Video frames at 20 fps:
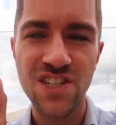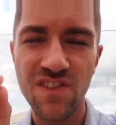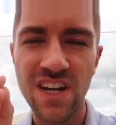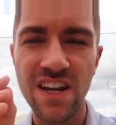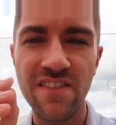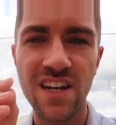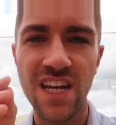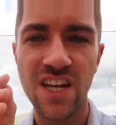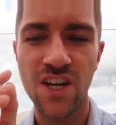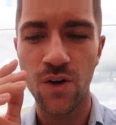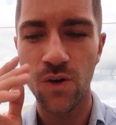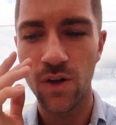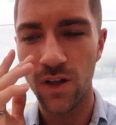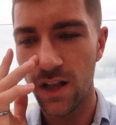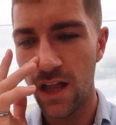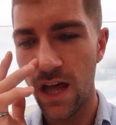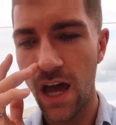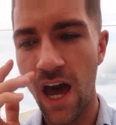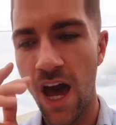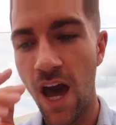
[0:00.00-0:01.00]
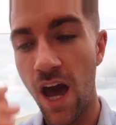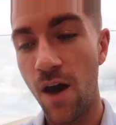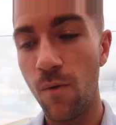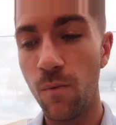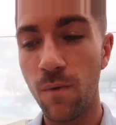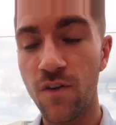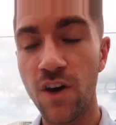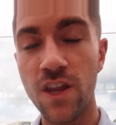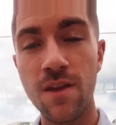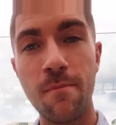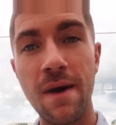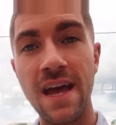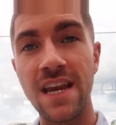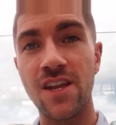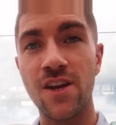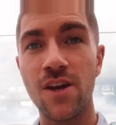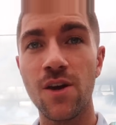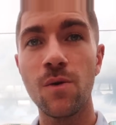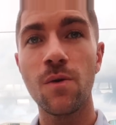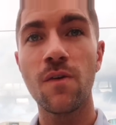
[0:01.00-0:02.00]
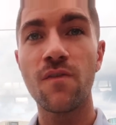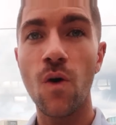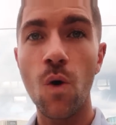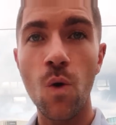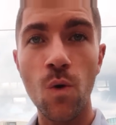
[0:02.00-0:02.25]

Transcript: It's really, really cool. We've got the menu. We've